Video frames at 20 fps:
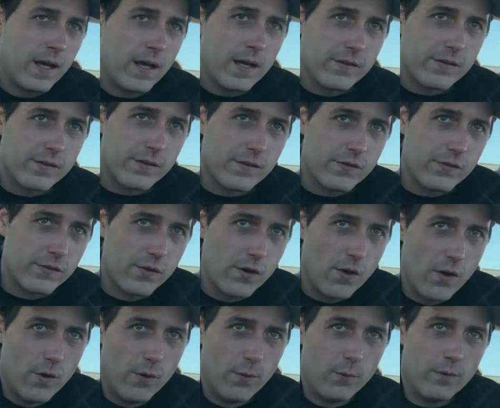Yeah.
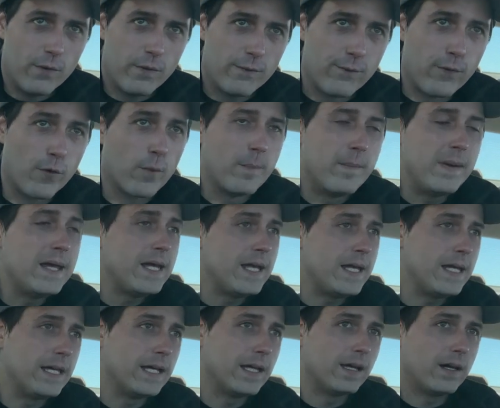So for
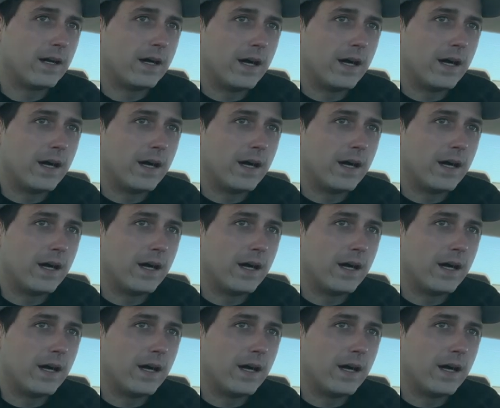me,